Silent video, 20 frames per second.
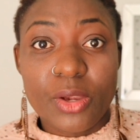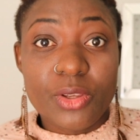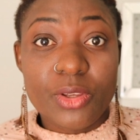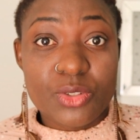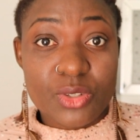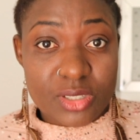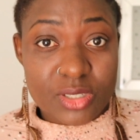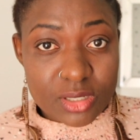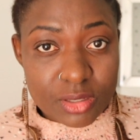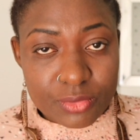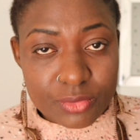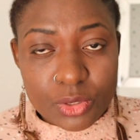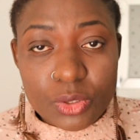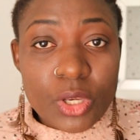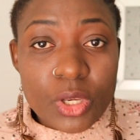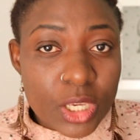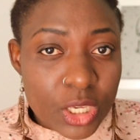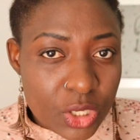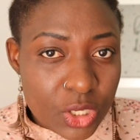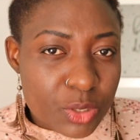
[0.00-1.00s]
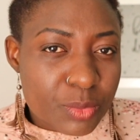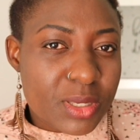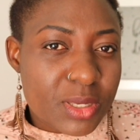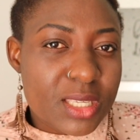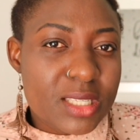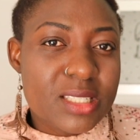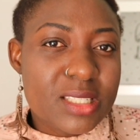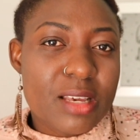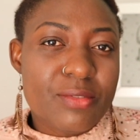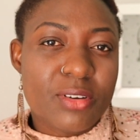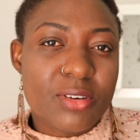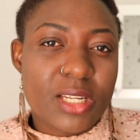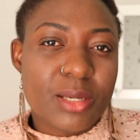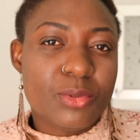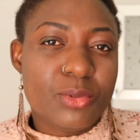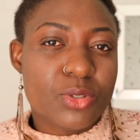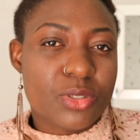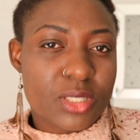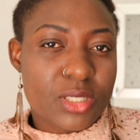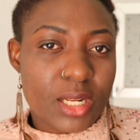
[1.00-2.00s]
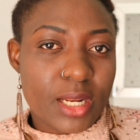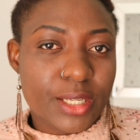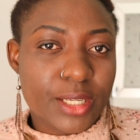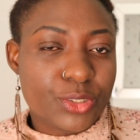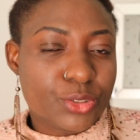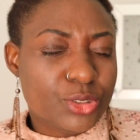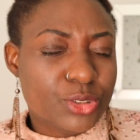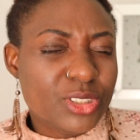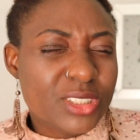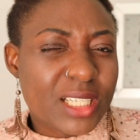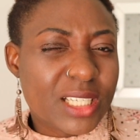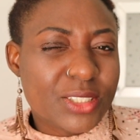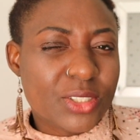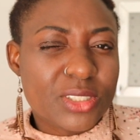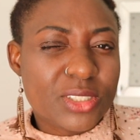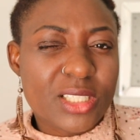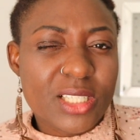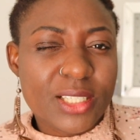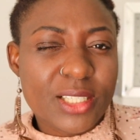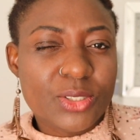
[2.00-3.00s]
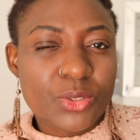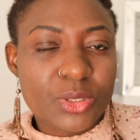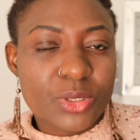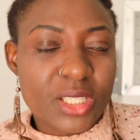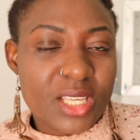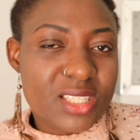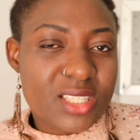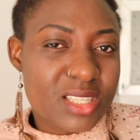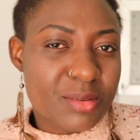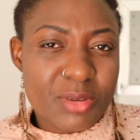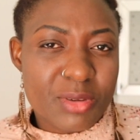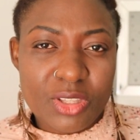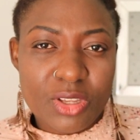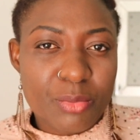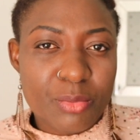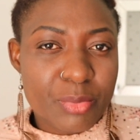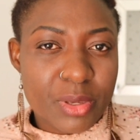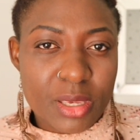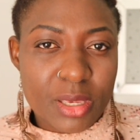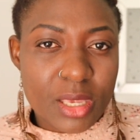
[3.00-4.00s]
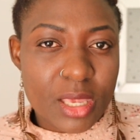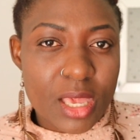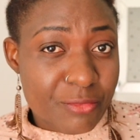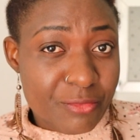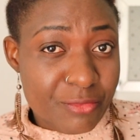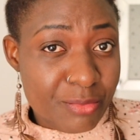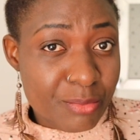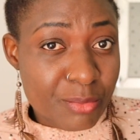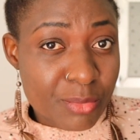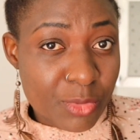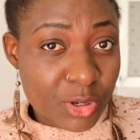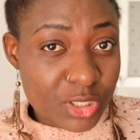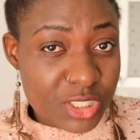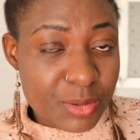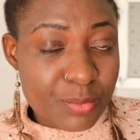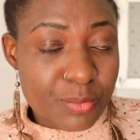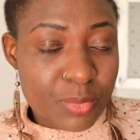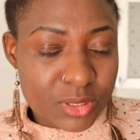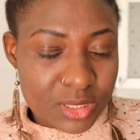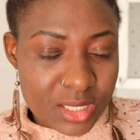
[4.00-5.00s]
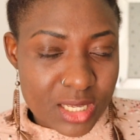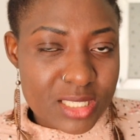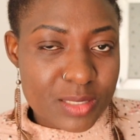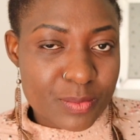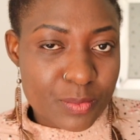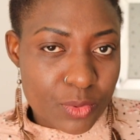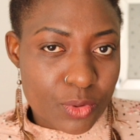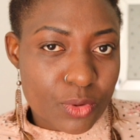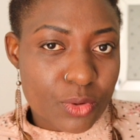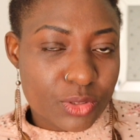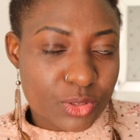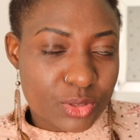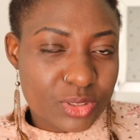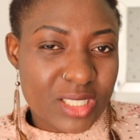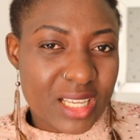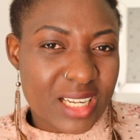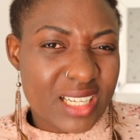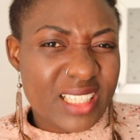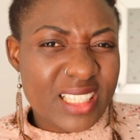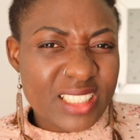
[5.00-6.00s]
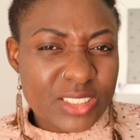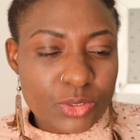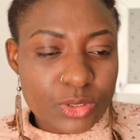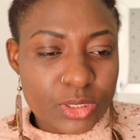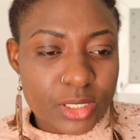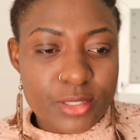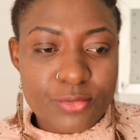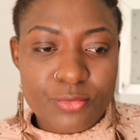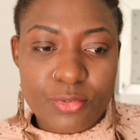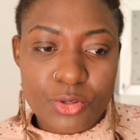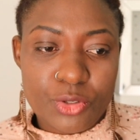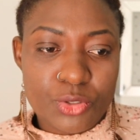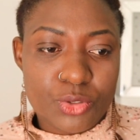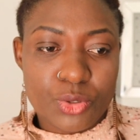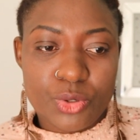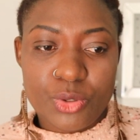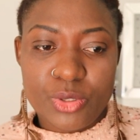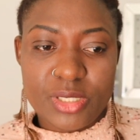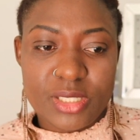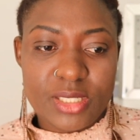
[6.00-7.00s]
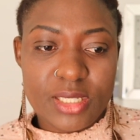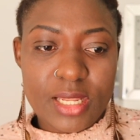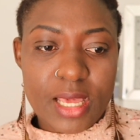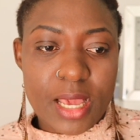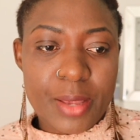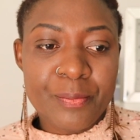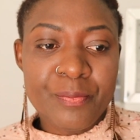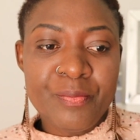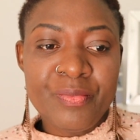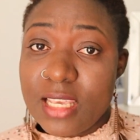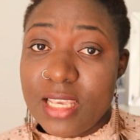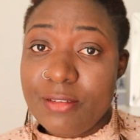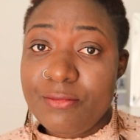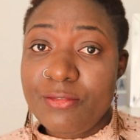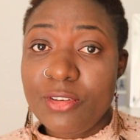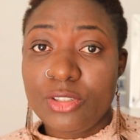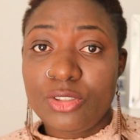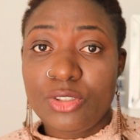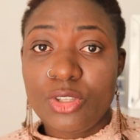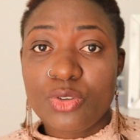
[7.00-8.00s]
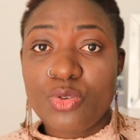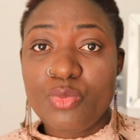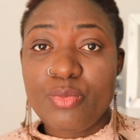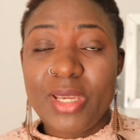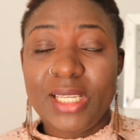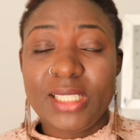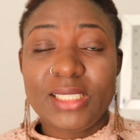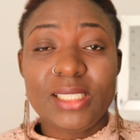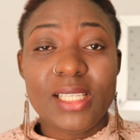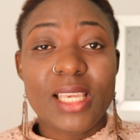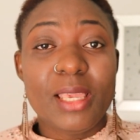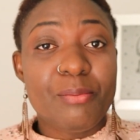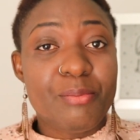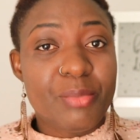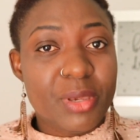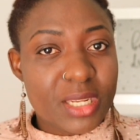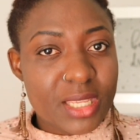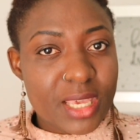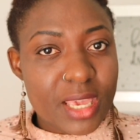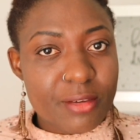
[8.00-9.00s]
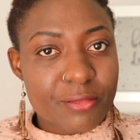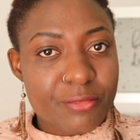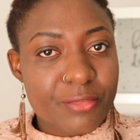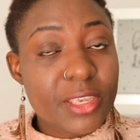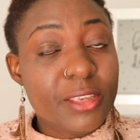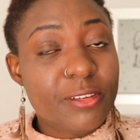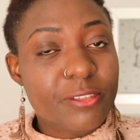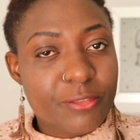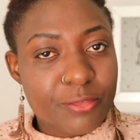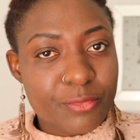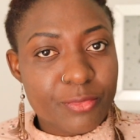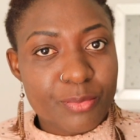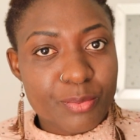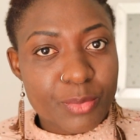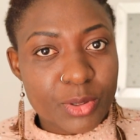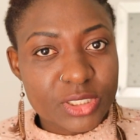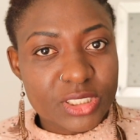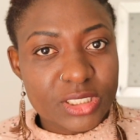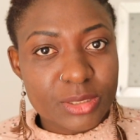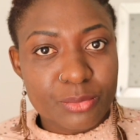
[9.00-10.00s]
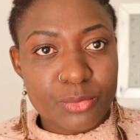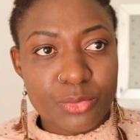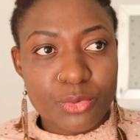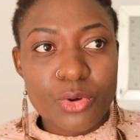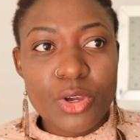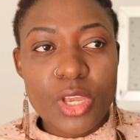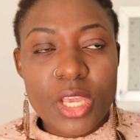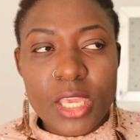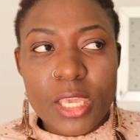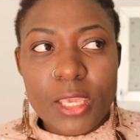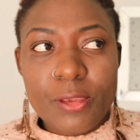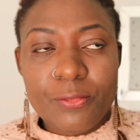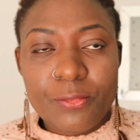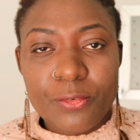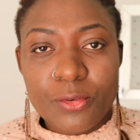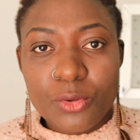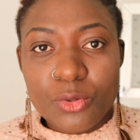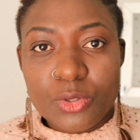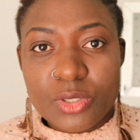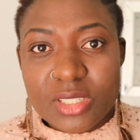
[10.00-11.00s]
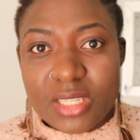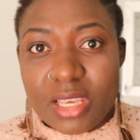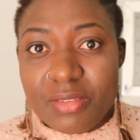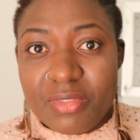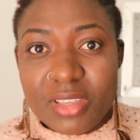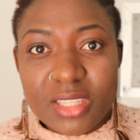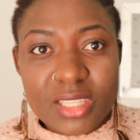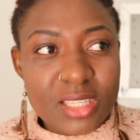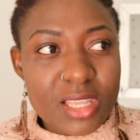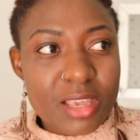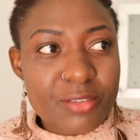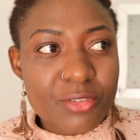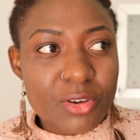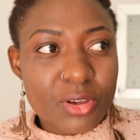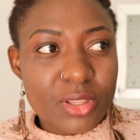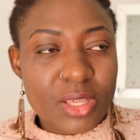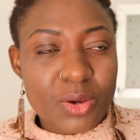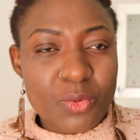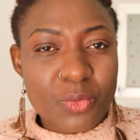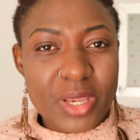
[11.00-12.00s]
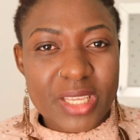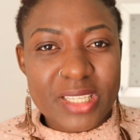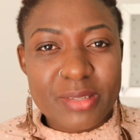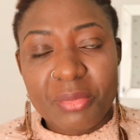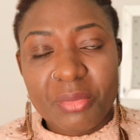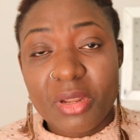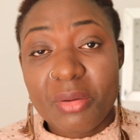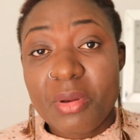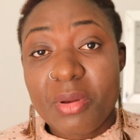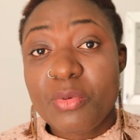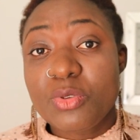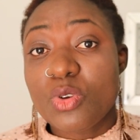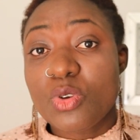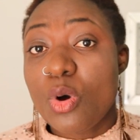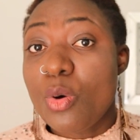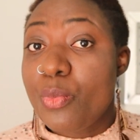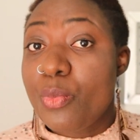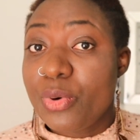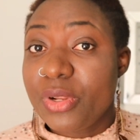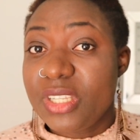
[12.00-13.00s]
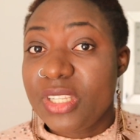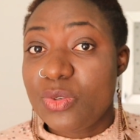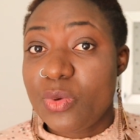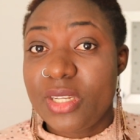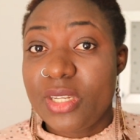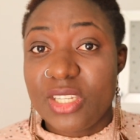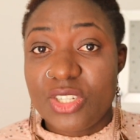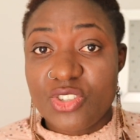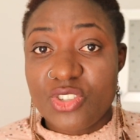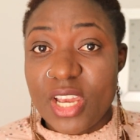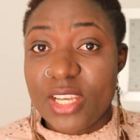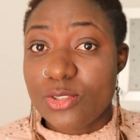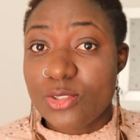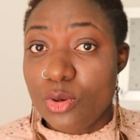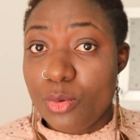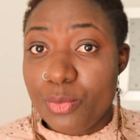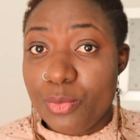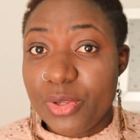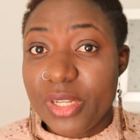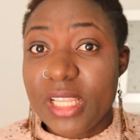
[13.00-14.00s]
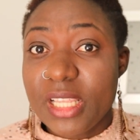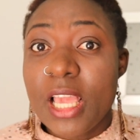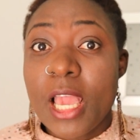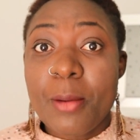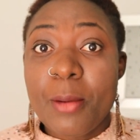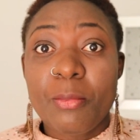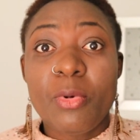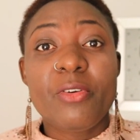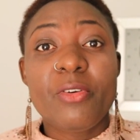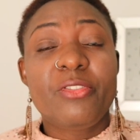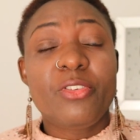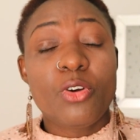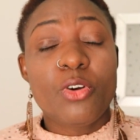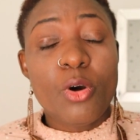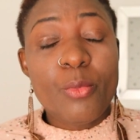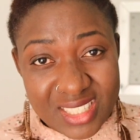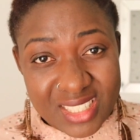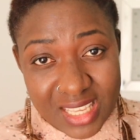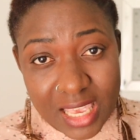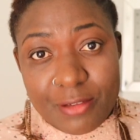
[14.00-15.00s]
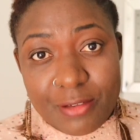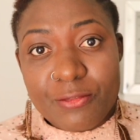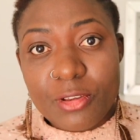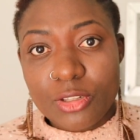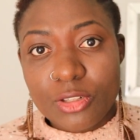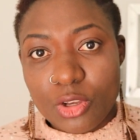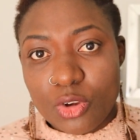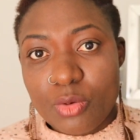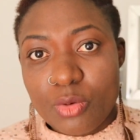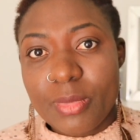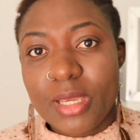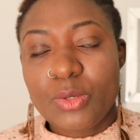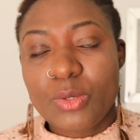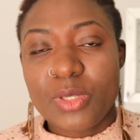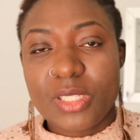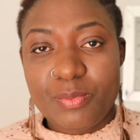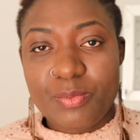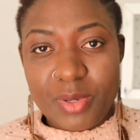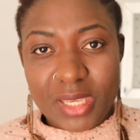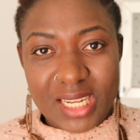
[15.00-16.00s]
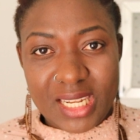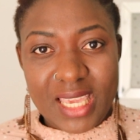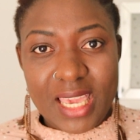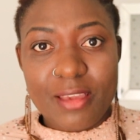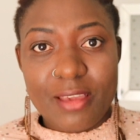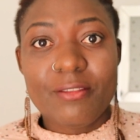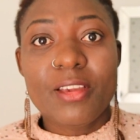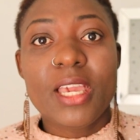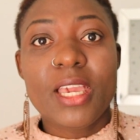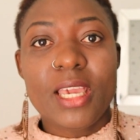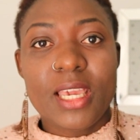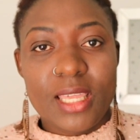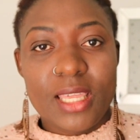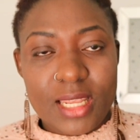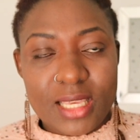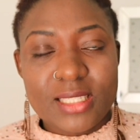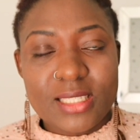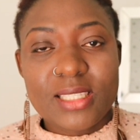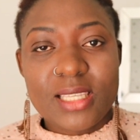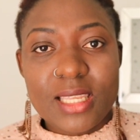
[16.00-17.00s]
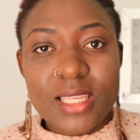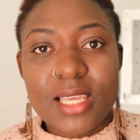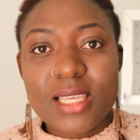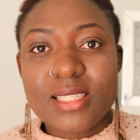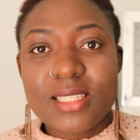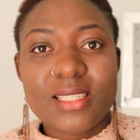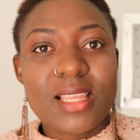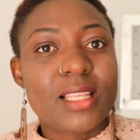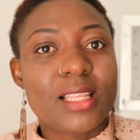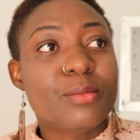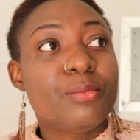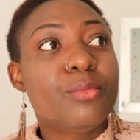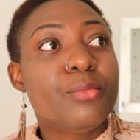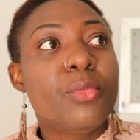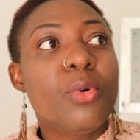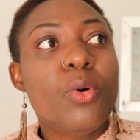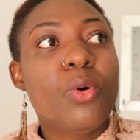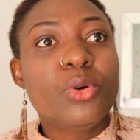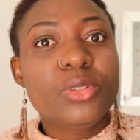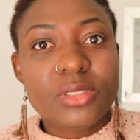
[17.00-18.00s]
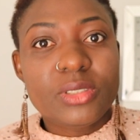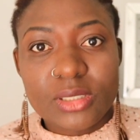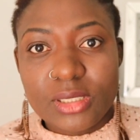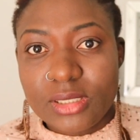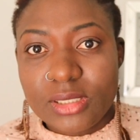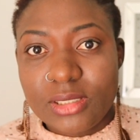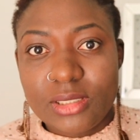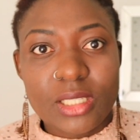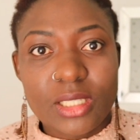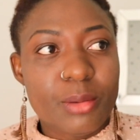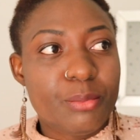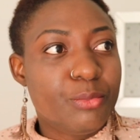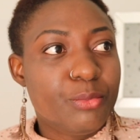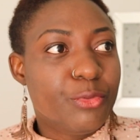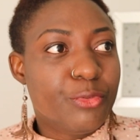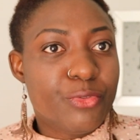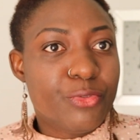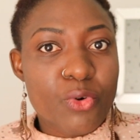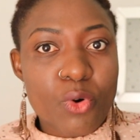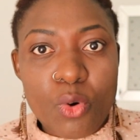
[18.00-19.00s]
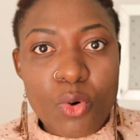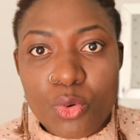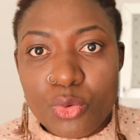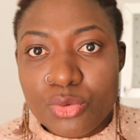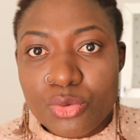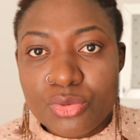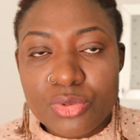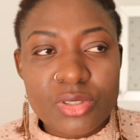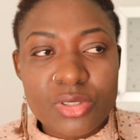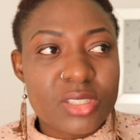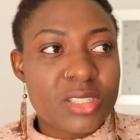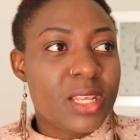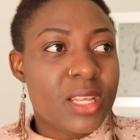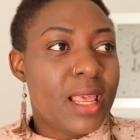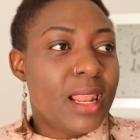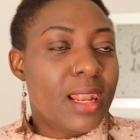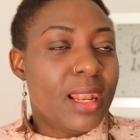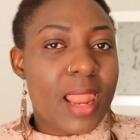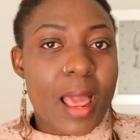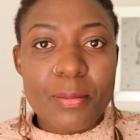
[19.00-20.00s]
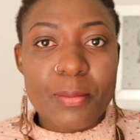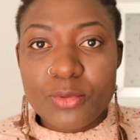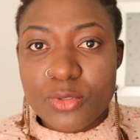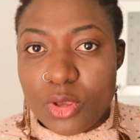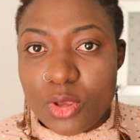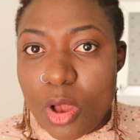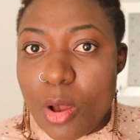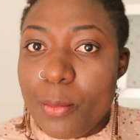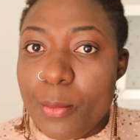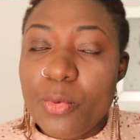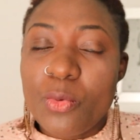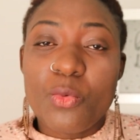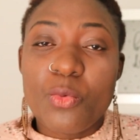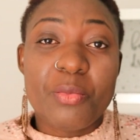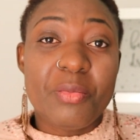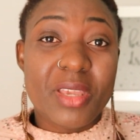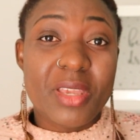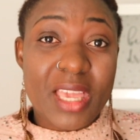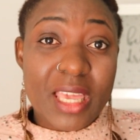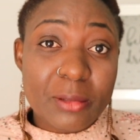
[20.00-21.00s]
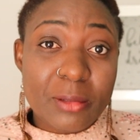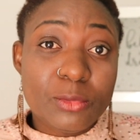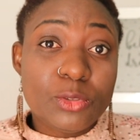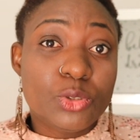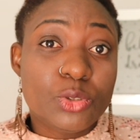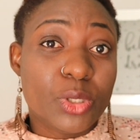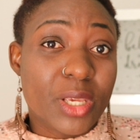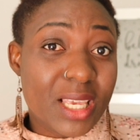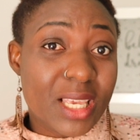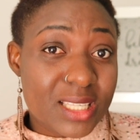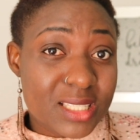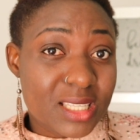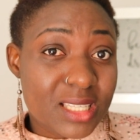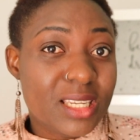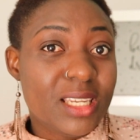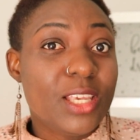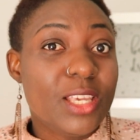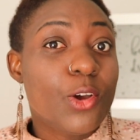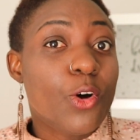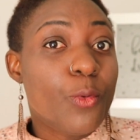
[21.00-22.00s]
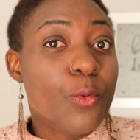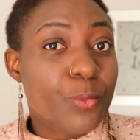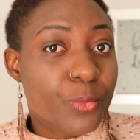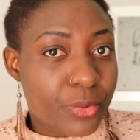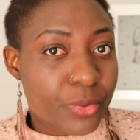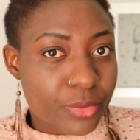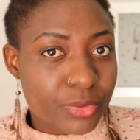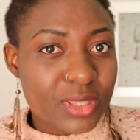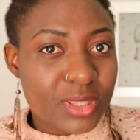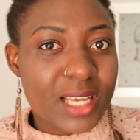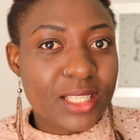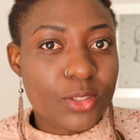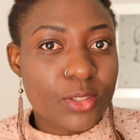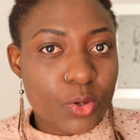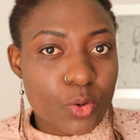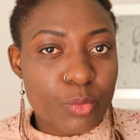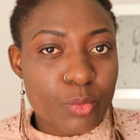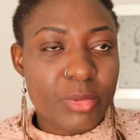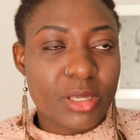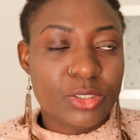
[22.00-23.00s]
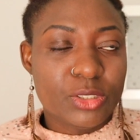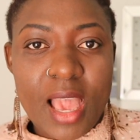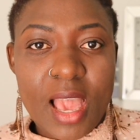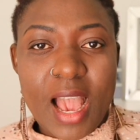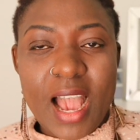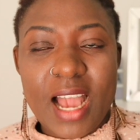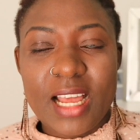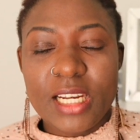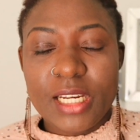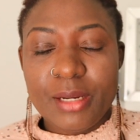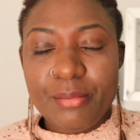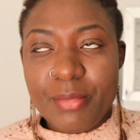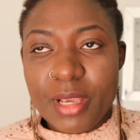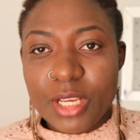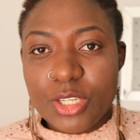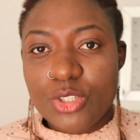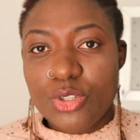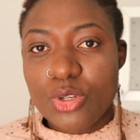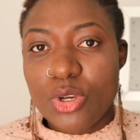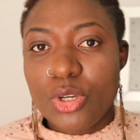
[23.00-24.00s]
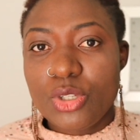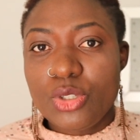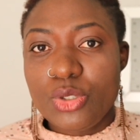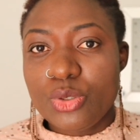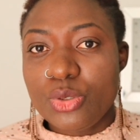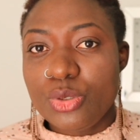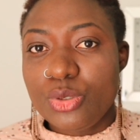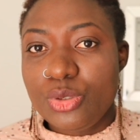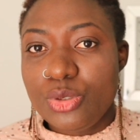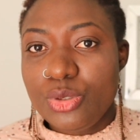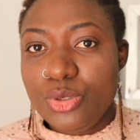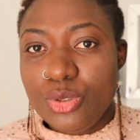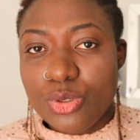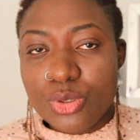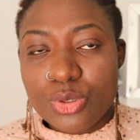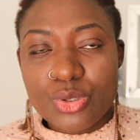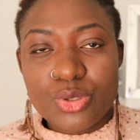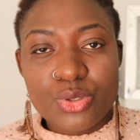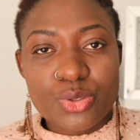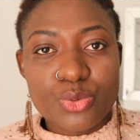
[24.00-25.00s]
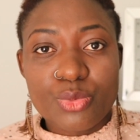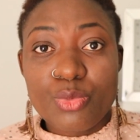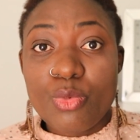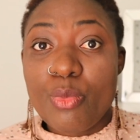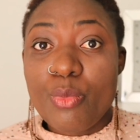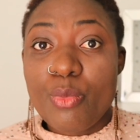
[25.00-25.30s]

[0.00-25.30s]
going to interview, it will be easier for them to select. Those are just little things. They may not be of much importance, but those are little things for you to consider. Save your document in PDF if possible. If you save it in every other way, they may not be able to open it when they try to open it. But if you save your document with PDF, there's tendency that most system, phones, laptop will be able to easily open that document. And make sure you use